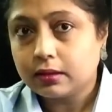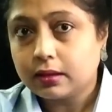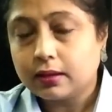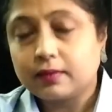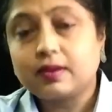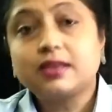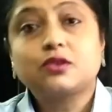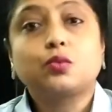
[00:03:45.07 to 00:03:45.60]

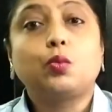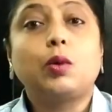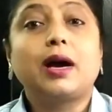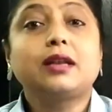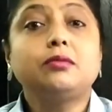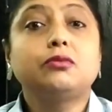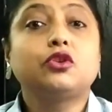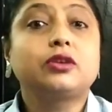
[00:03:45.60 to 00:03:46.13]
There's
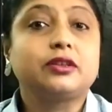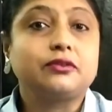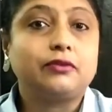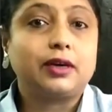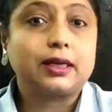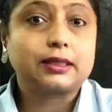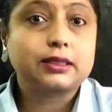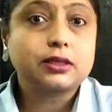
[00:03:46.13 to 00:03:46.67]
one more
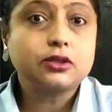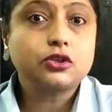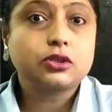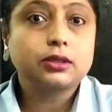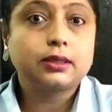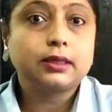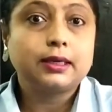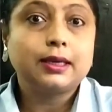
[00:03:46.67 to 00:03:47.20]
advantage.
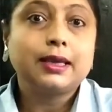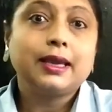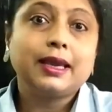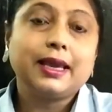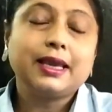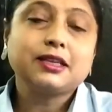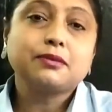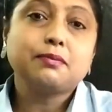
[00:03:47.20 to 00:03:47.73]

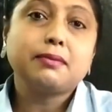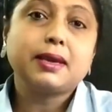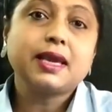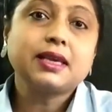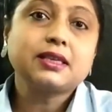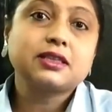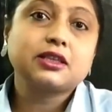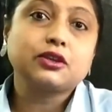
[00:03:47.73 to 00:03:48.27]
It
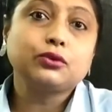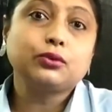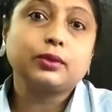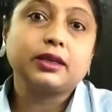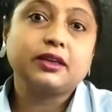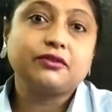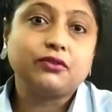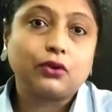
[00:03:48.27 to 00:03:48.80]
makes you
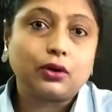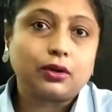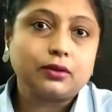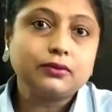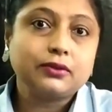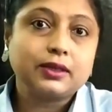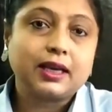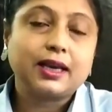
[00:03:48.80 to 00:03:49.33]

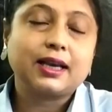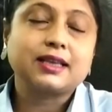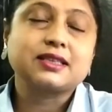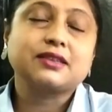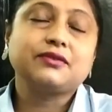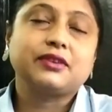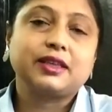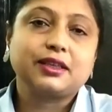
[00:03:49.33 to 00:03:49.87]
evolve as a
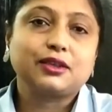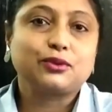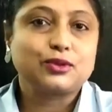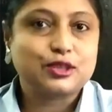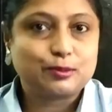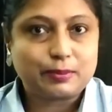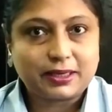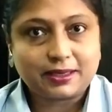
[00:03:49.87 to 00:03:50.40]
very good
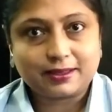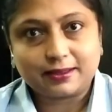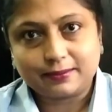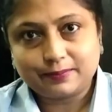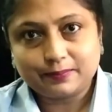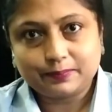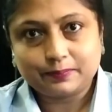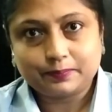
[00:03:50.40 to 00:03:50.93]
speaker.
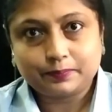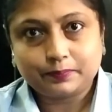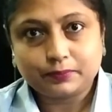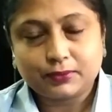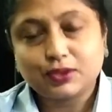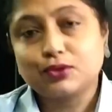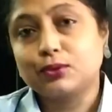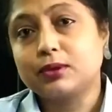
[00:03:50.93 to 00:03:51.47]

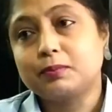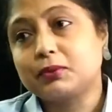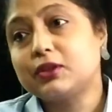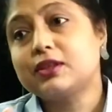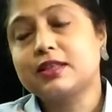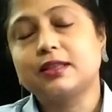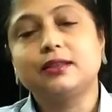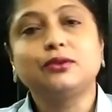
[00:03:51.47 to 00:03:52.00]
So the
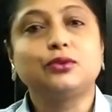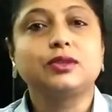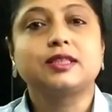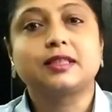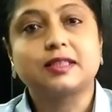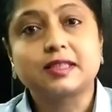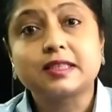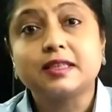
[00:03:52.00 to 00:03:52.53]
person who is
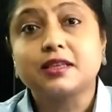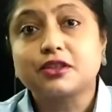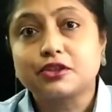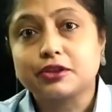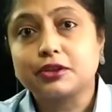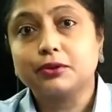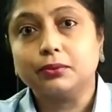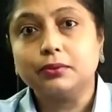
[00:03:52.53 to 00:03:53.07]
listening to
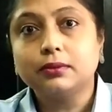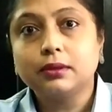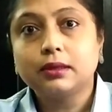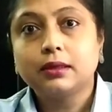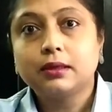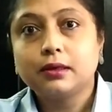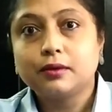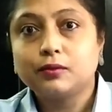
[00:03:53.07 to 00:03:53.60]
you
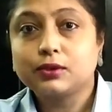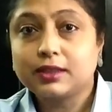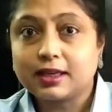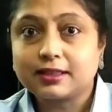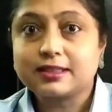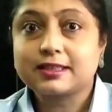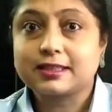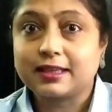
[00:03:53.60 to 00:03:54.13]
would
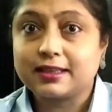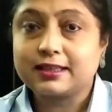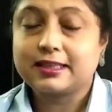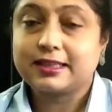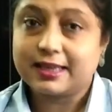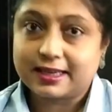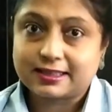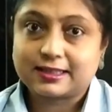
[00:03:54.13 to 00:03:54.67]
understand,
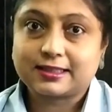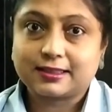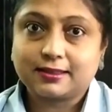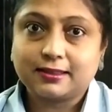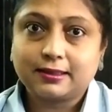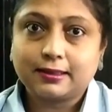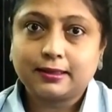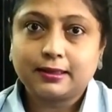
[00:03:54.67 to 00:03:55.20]
yes,
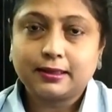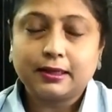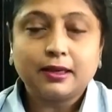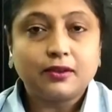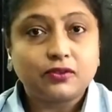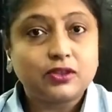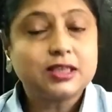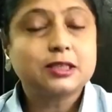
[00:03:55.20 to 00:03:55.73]

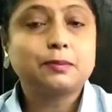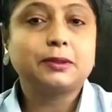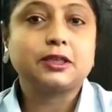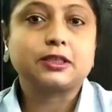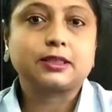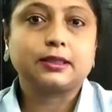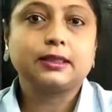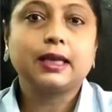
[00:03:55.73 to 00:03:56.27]
this
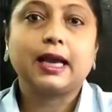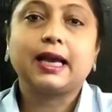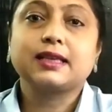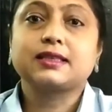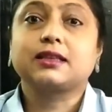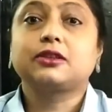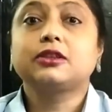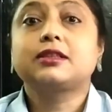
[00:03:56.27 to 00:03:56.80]
person has
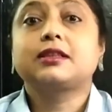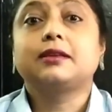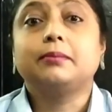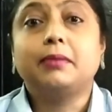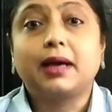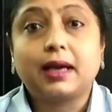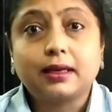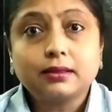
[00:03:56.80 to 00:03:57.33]
a good
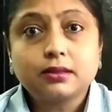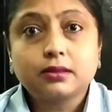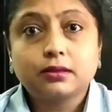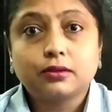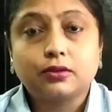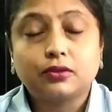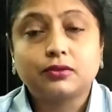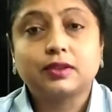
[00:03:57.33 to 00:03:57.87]
command
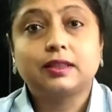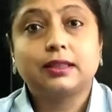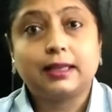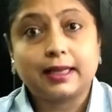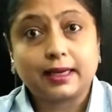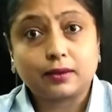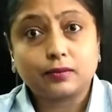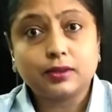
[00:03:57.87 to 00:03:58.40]
over the
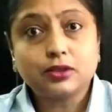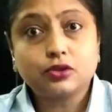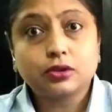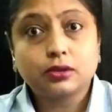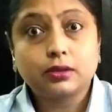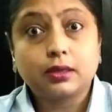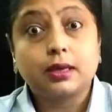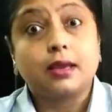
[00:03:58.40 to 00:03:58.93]
language
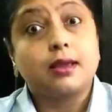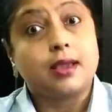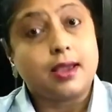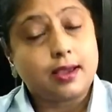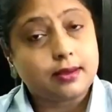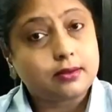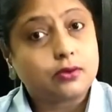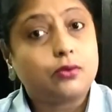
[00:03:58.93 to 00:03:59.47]

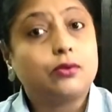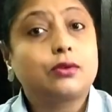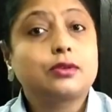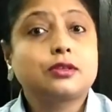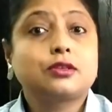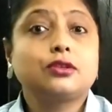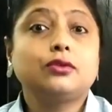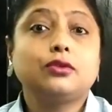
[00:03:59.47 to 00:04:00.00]
and also